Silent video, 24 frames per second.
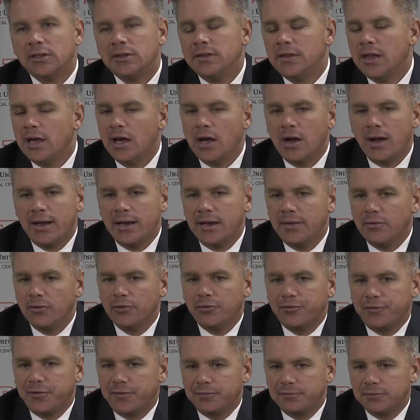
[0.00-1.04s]
No,
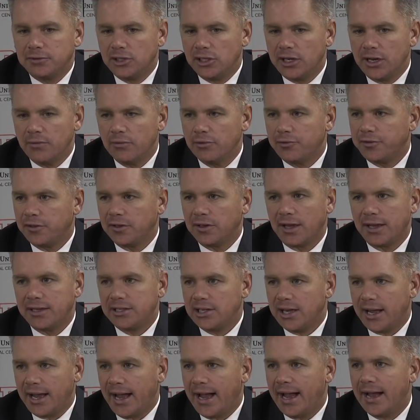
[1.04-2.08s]
you never feel like
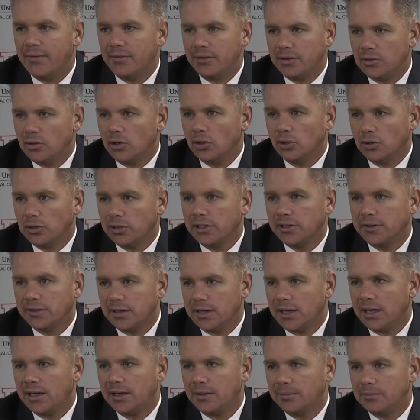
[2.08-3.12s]
you have it early in the
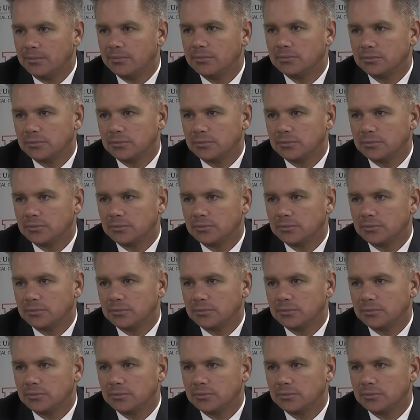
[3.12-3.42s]
game